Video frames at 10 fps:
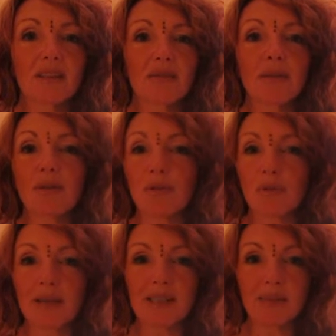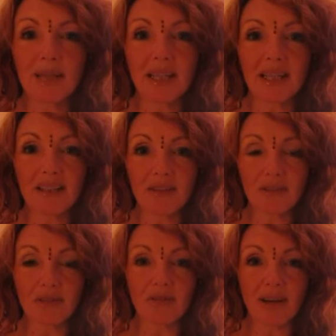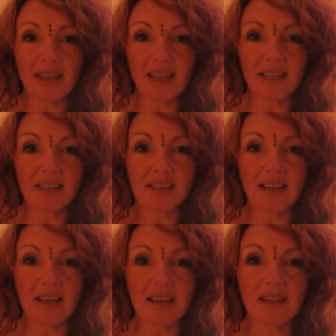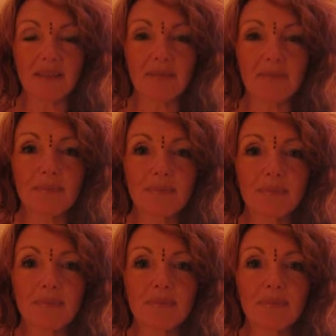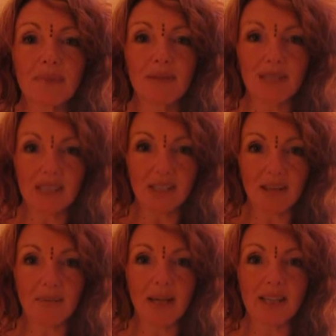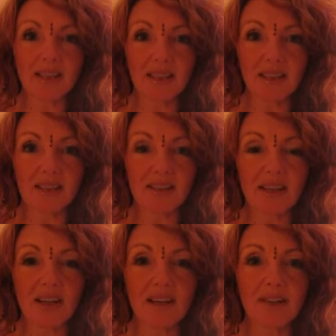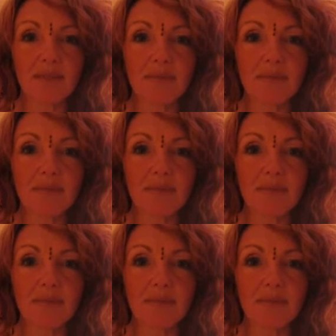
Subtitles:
We always begin on the right hand side, which is our masculine side.